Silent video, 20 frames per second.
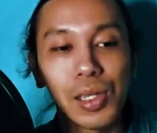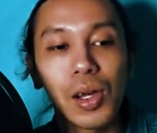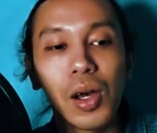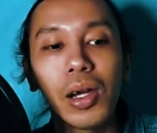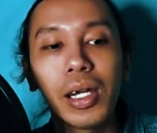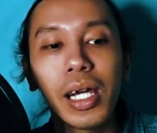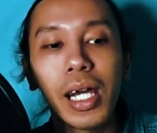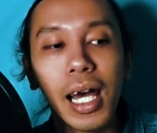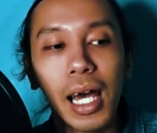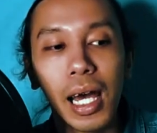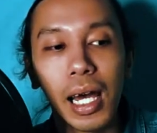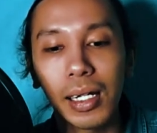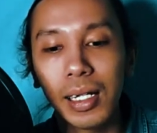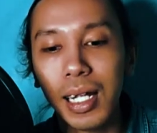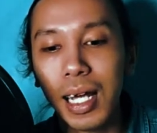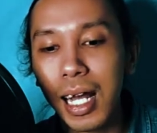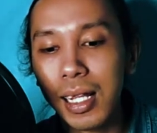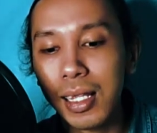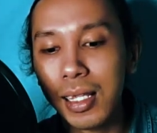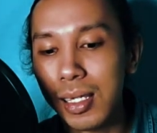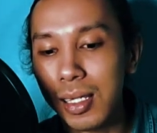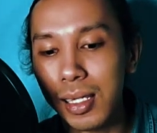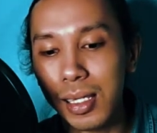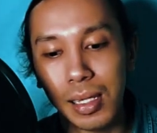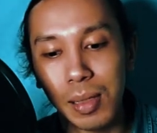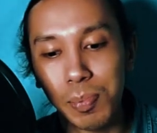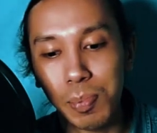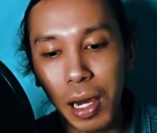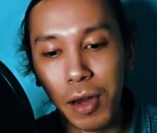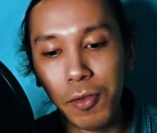So yeah, that's
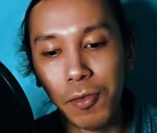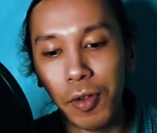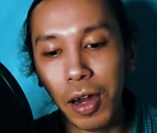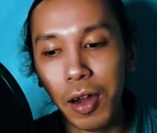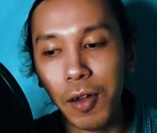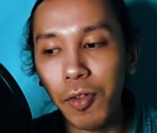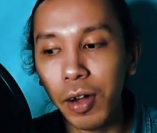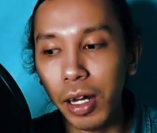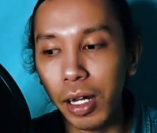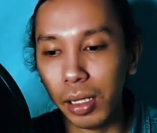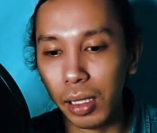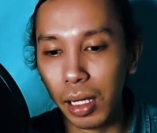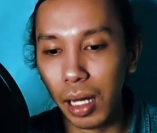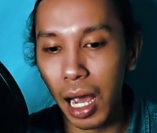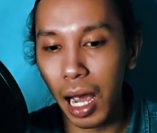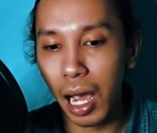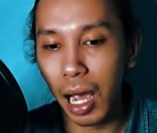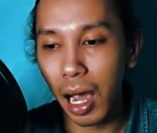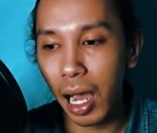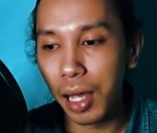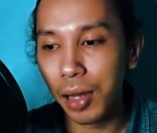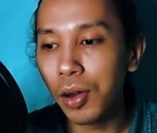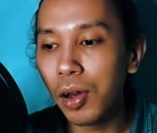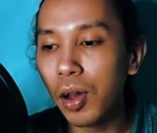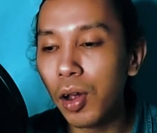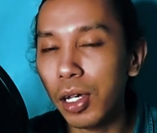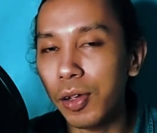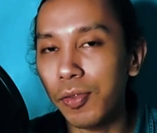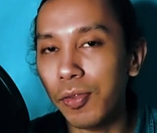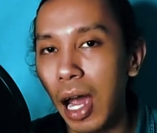my favorite. I don't
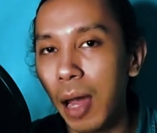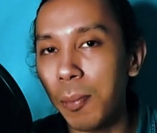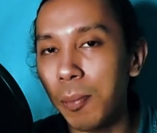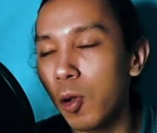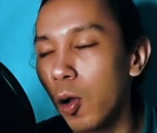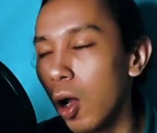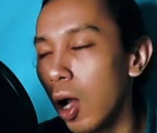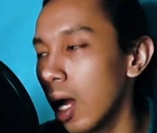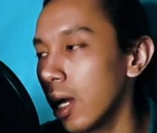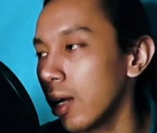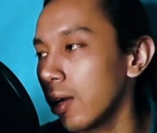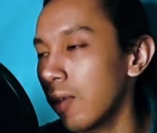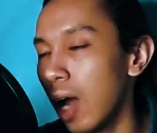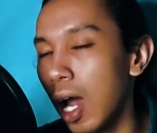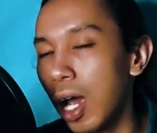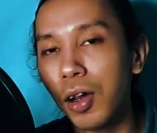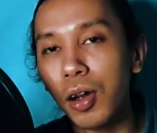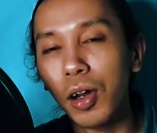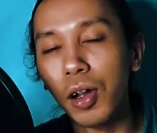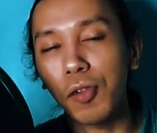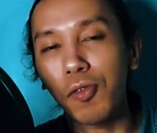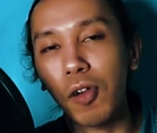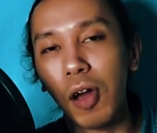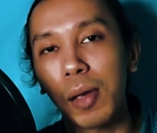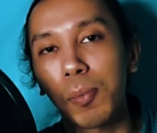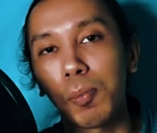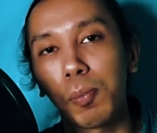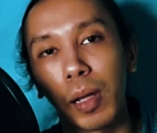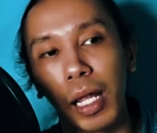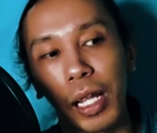know if I don't know if
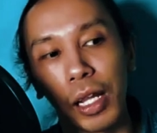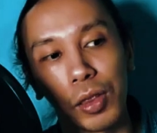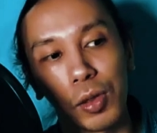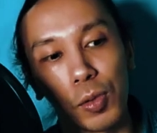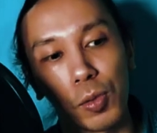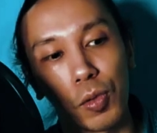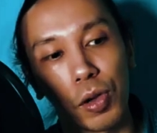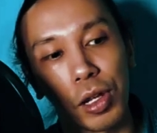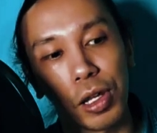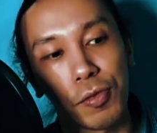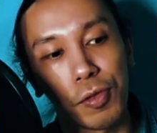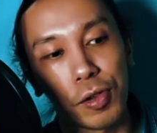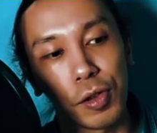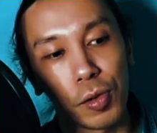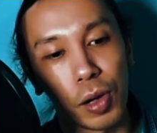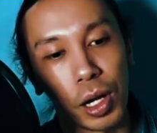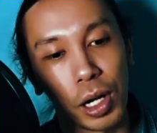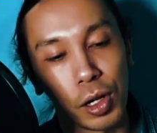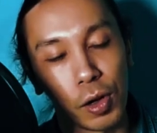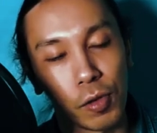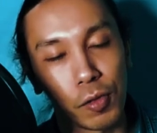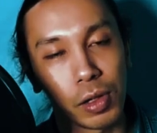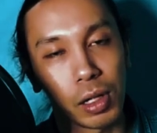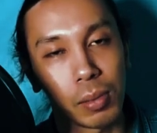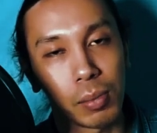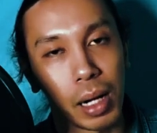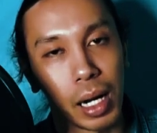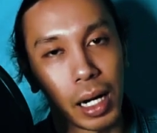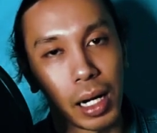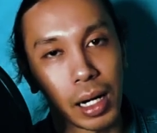I plan to review any of
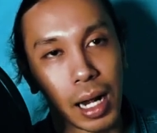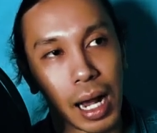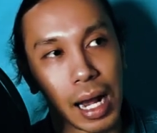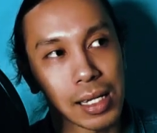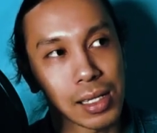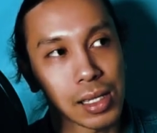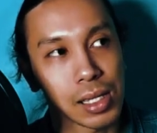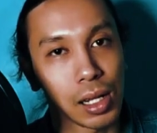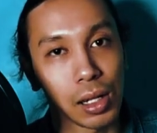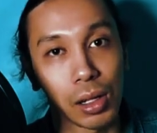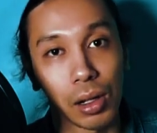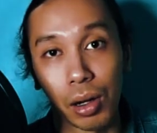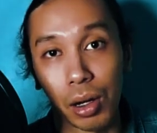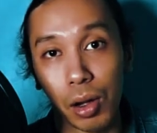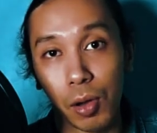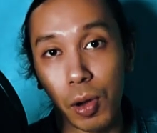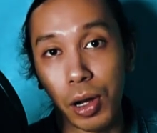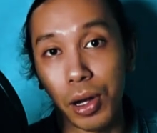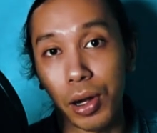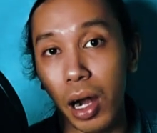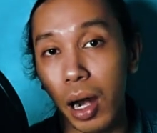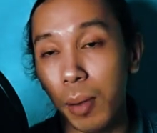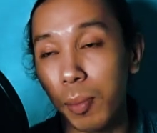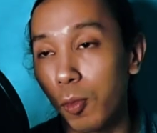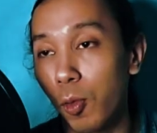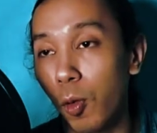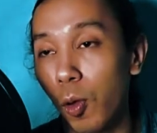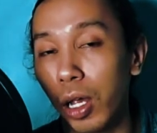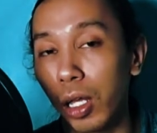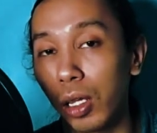them, and I still don't know whether I'm
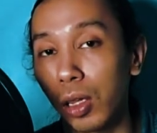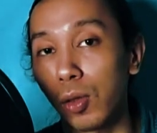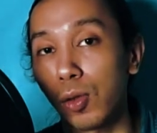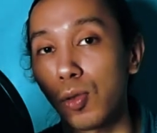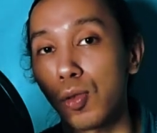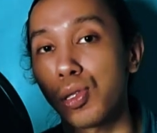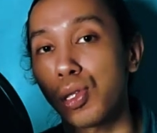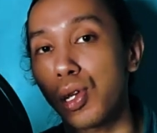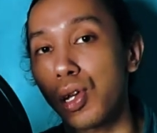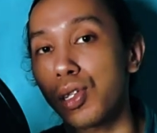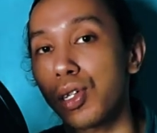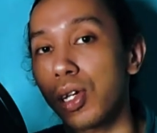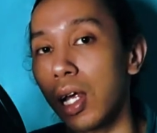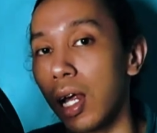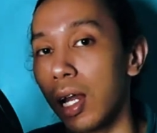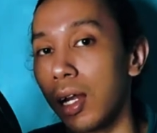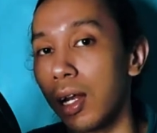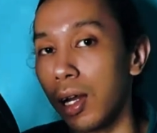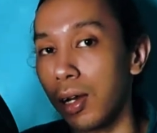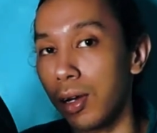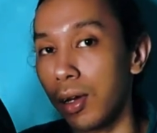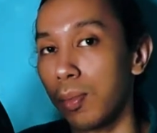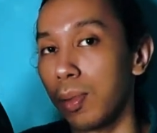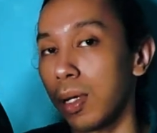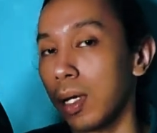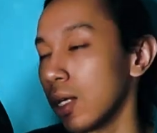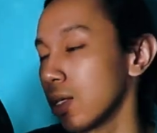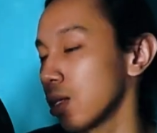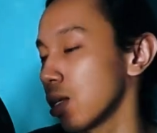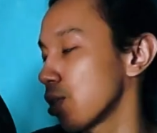going to search another
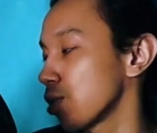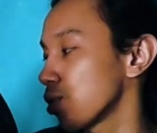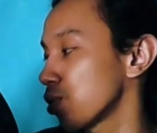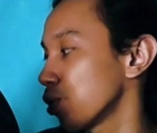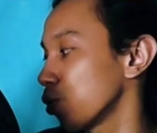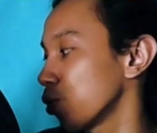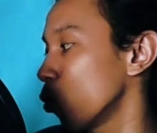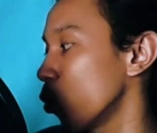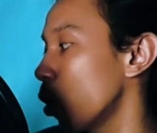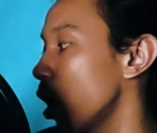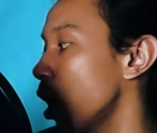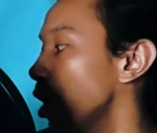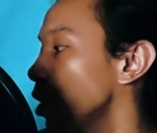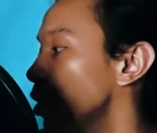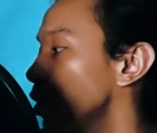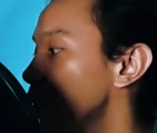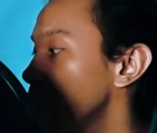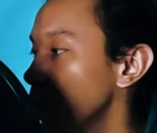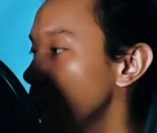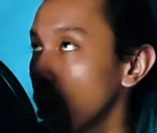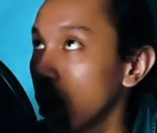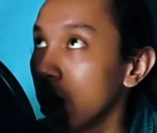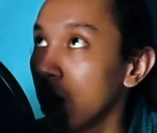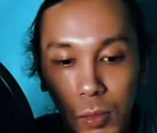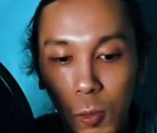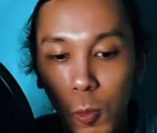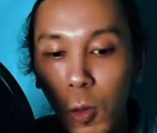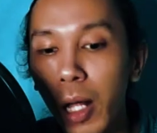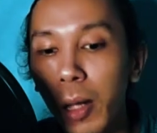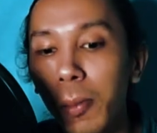BL series watch.
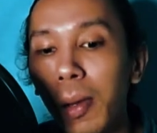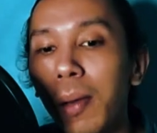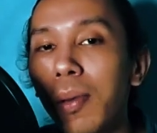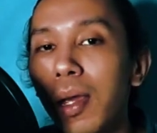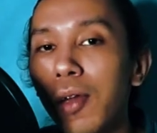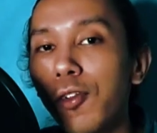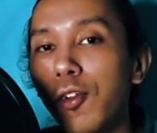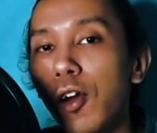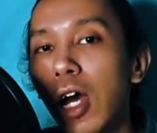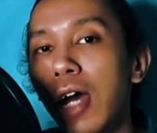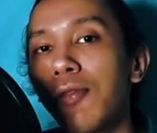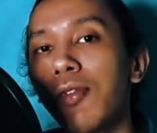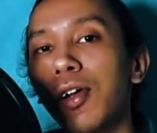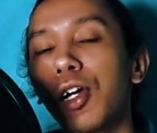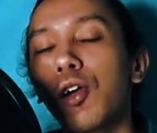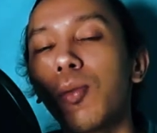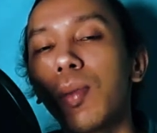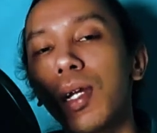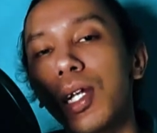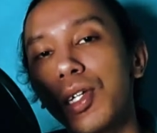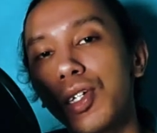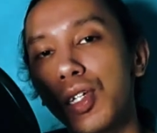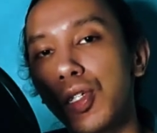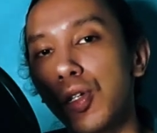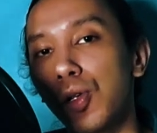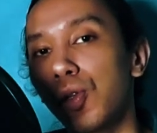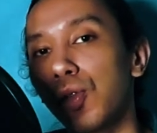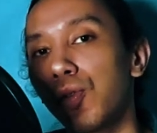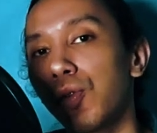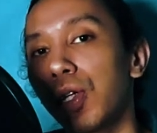Well, maybe if you have recommendations,
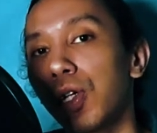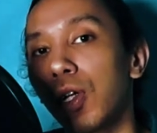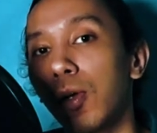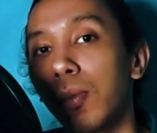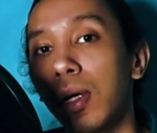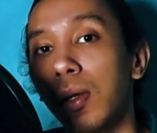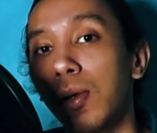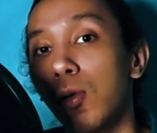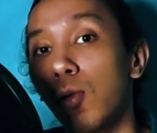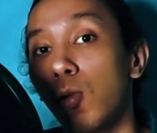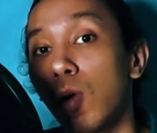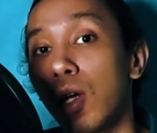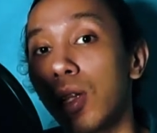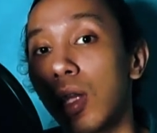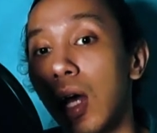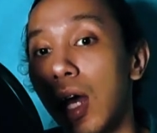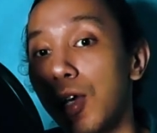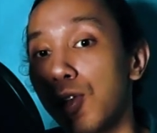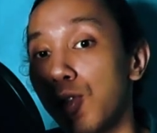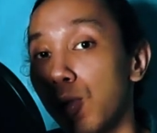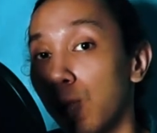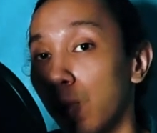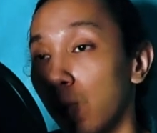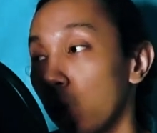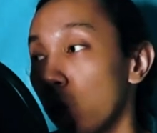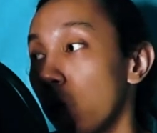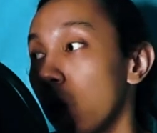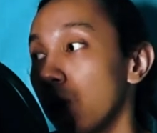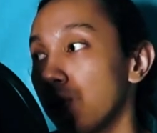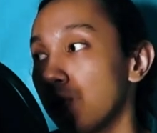you could recommend me what I should
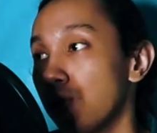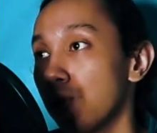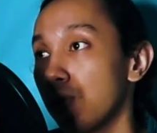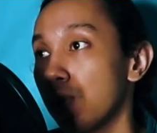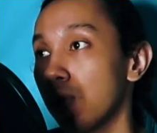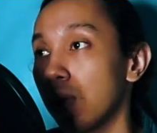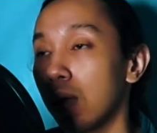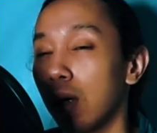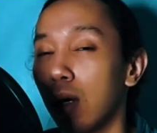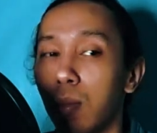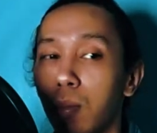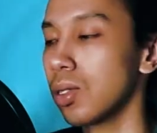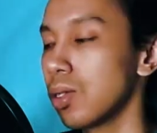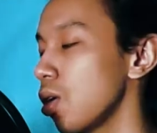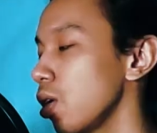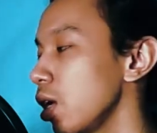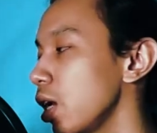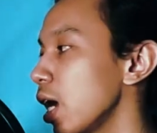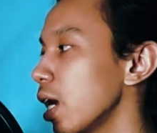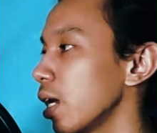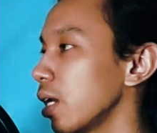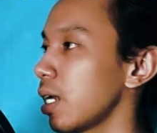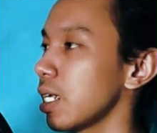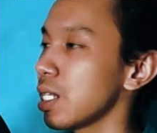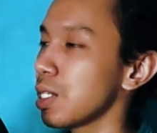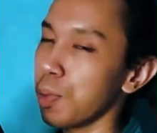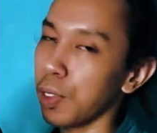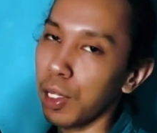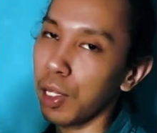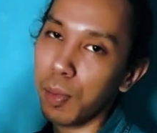watch. So yeah,
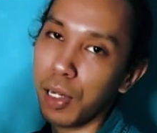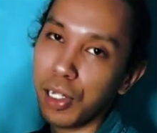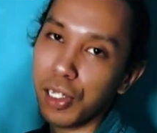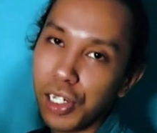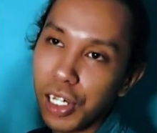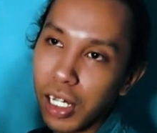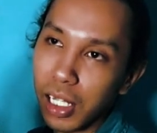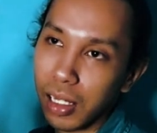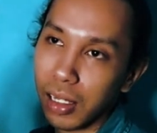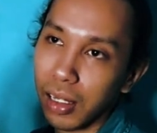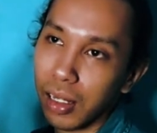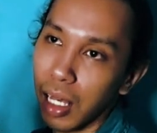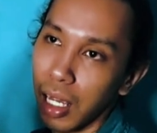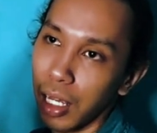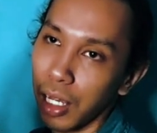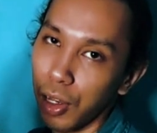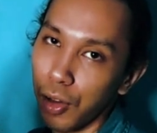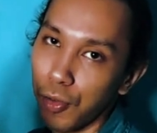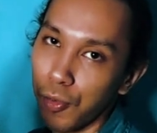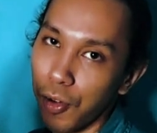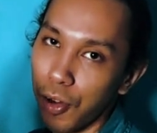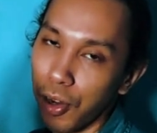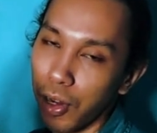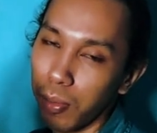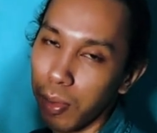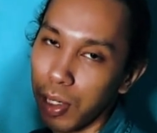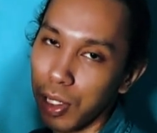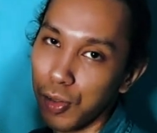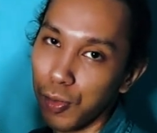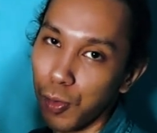that's pretty much it. Thank you very
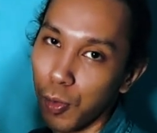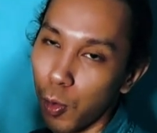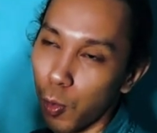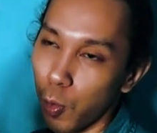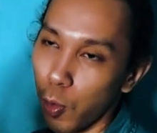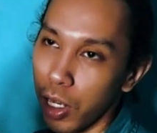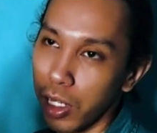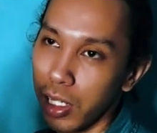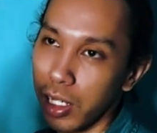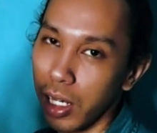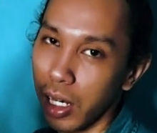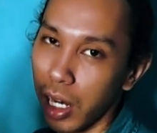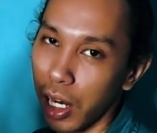much for watching.